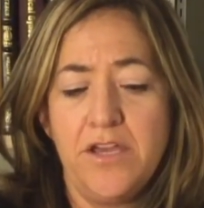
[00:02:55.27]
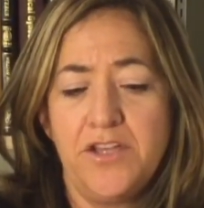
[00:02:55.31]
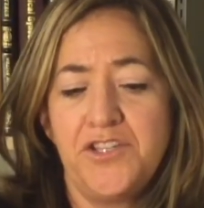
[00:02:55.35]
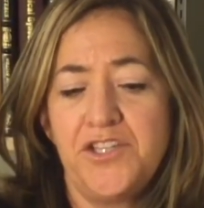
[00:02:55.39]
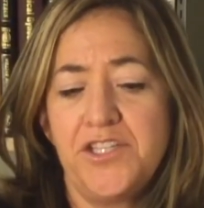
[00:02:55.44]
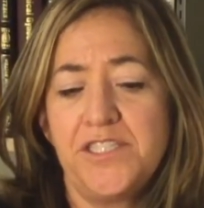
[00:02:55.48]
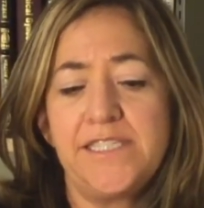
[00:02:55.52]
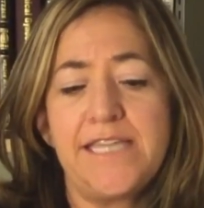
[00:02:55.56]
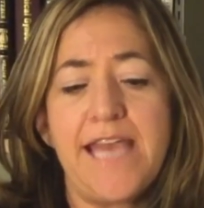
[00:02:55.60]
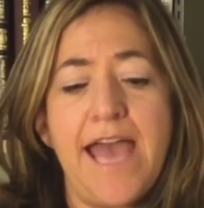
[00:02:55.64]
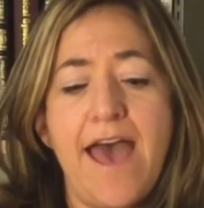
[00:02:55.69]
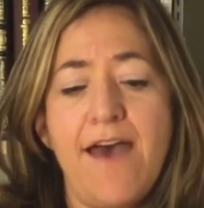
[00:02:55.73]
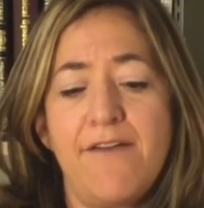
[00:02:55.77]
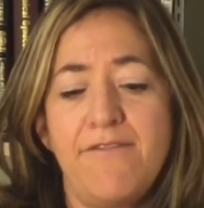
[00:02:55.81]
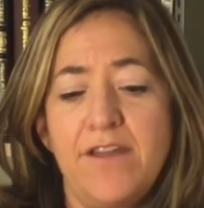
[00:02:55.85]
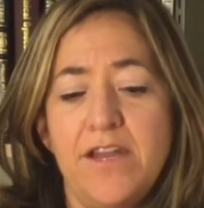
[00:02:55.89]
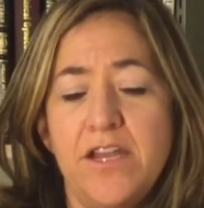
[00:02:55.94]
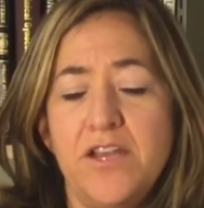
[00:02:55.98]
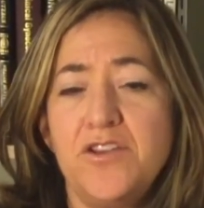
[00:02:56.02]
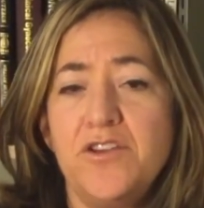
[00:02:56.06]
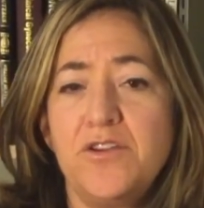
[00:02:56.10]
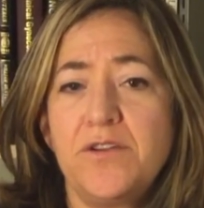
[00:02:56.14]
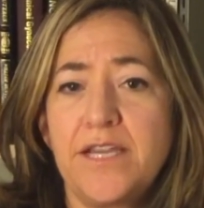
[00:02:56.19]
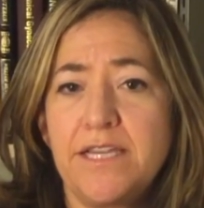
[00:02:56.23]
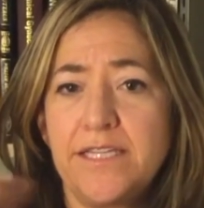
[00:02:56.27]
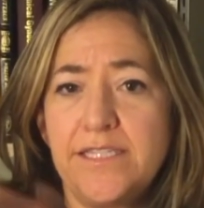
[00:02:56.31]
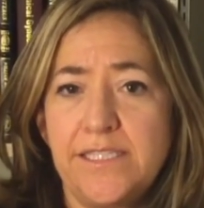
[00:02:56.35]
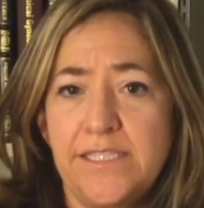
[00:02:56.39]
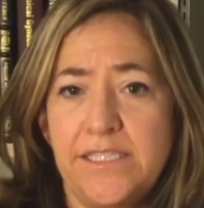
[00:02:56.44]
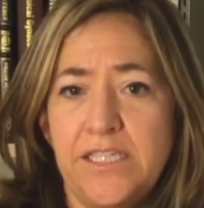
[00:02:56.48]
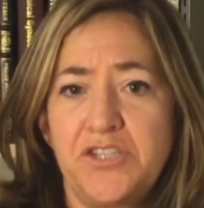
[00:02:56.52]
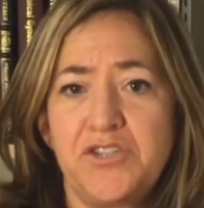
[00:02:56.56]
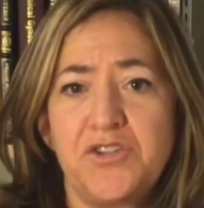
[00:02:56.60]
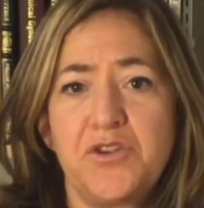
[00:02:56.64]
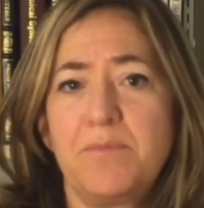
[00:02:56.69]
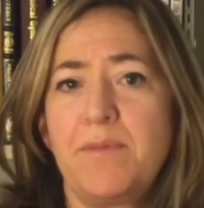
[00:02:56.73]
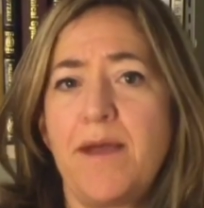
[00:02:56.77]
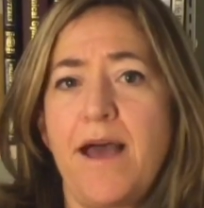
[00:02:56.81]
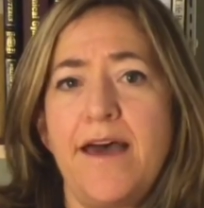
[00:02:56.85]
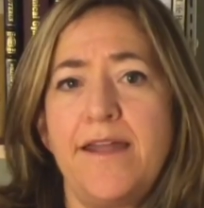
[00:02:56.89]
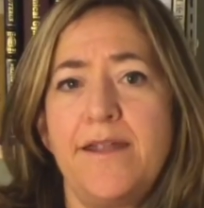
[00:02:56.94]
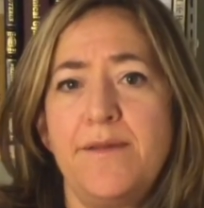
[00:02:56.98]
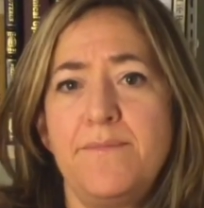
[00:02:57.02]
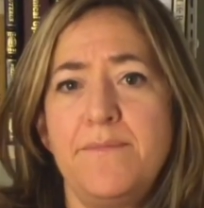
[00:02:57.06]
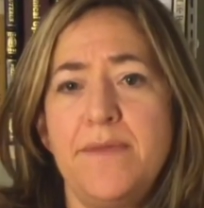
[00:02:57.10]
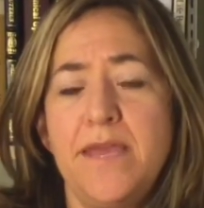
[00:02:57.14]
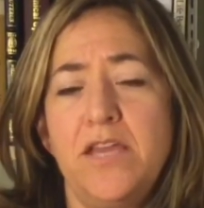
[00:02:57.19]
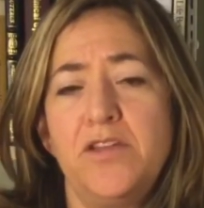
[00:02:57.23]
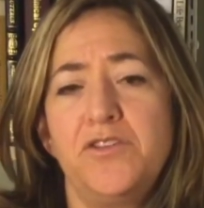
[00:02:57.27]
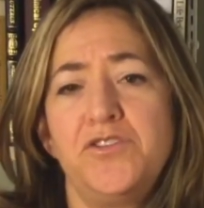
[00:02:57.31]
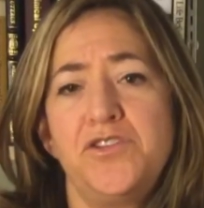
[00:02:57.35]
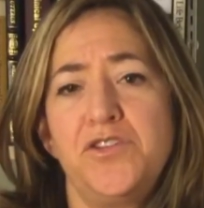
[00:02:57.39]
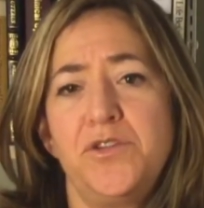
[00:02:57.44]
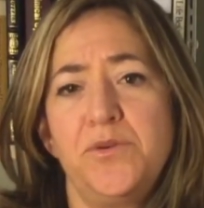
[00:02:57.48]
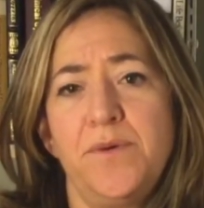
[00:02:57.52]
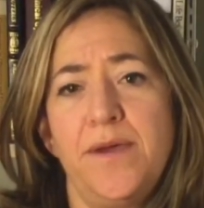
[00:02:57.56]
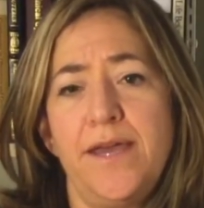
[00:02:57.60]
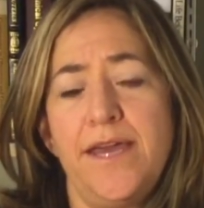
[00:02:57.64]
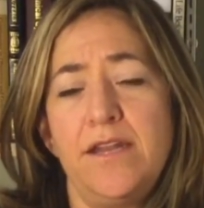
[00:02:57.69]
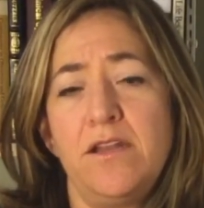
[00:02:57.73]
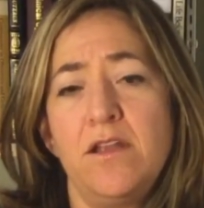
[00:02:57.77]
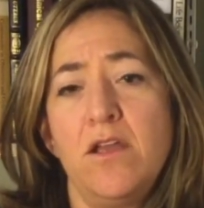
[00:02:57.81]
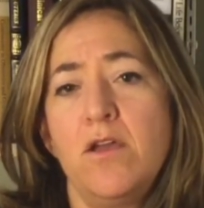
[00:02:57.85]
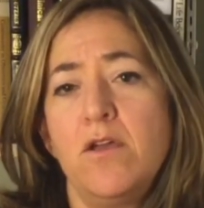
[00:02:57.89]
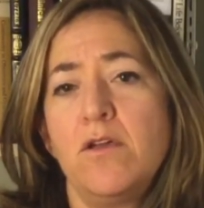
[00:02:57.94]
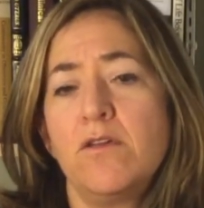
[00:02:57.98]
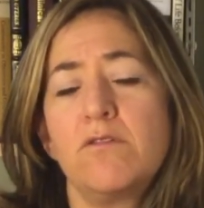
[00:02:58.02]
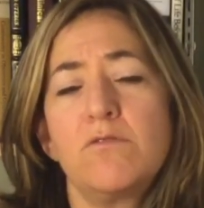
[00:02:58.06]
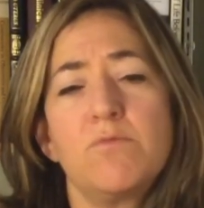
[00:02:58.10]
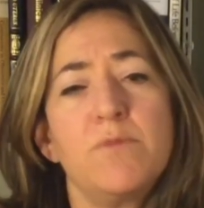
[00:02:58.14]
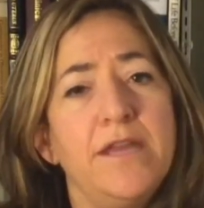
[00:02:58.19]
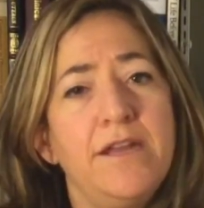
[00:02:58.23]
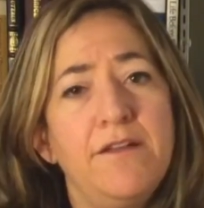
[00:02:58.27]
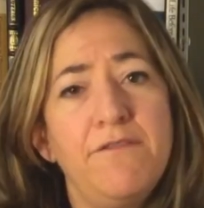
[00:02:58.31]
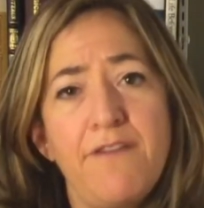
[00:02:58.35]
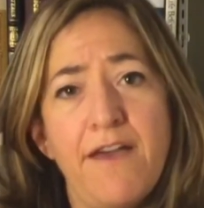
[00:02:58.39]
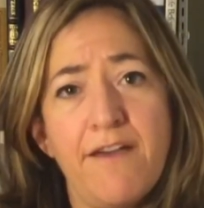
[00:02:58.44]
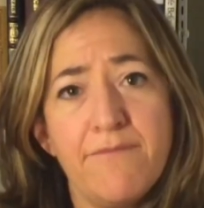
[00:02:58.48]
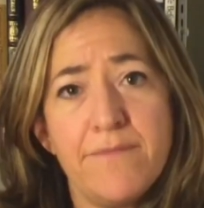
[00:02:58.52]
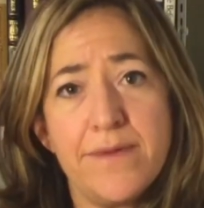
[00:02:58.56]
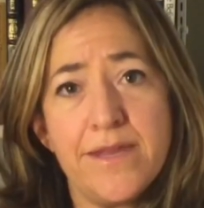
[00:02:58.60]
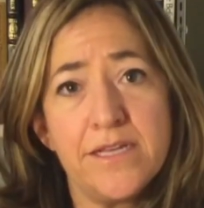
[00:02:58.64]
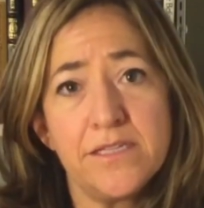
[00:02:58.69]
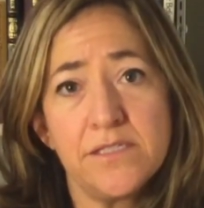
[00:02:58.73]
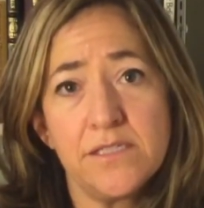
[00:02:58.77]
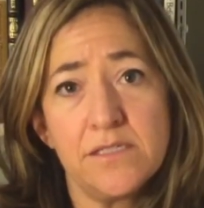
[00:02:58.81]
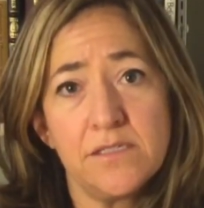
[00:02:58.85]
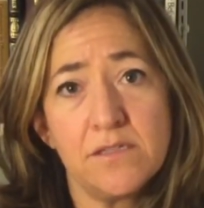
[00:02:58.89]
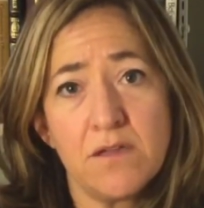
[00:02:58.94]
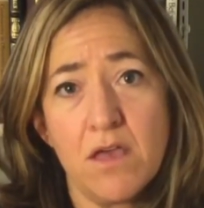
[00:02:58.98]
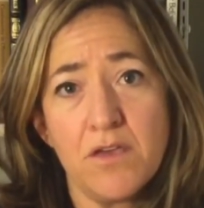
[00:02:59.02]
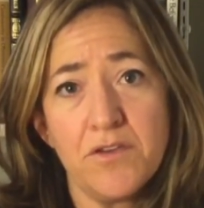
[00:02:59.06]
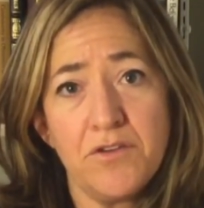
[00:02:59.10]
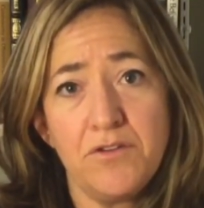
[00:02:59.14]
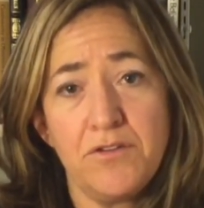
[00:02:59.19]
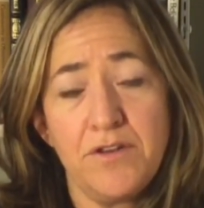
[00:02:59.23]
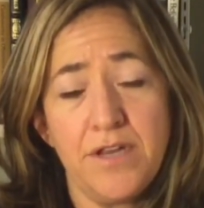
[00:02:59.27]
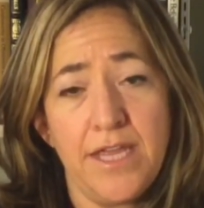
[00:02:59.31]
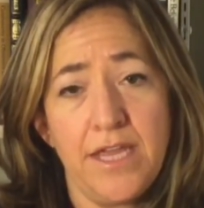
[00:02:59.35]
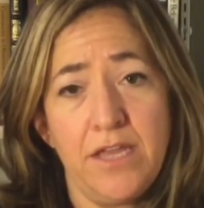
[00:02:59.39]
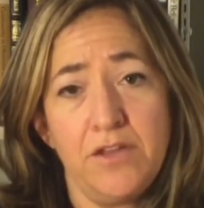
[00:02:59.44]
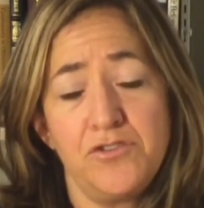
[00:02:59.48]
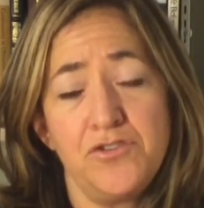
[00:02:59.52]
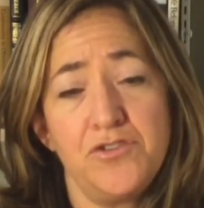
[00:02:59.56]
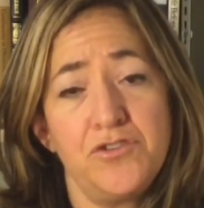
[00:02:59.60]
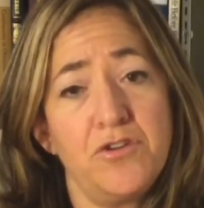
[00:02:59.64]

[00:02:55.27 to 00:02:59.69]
just have it, and you can sit your bottom into it Three to five minutes is all you need.